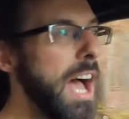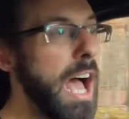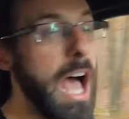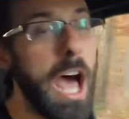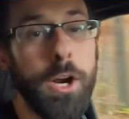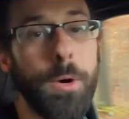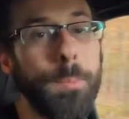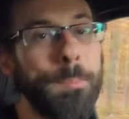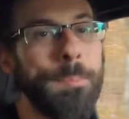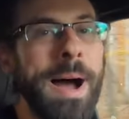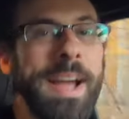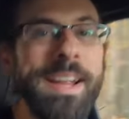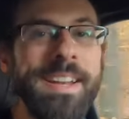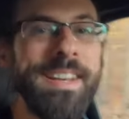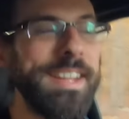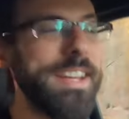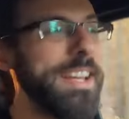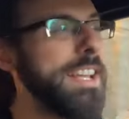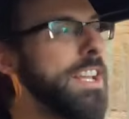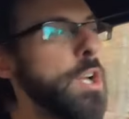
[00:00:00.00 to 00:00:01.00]
I don't mind
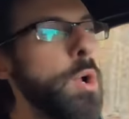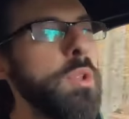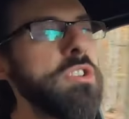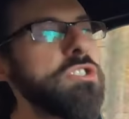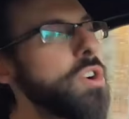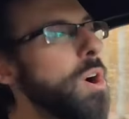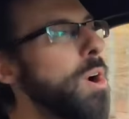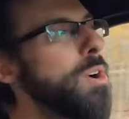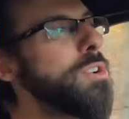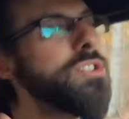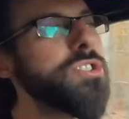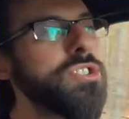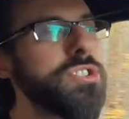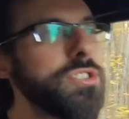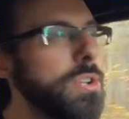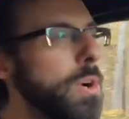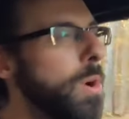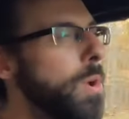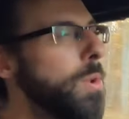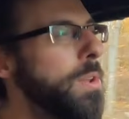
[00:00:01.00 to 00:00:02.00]
it. You know, this car is
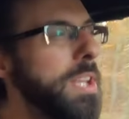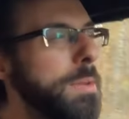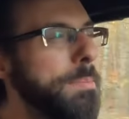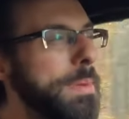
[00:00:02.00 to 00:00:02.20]
slowly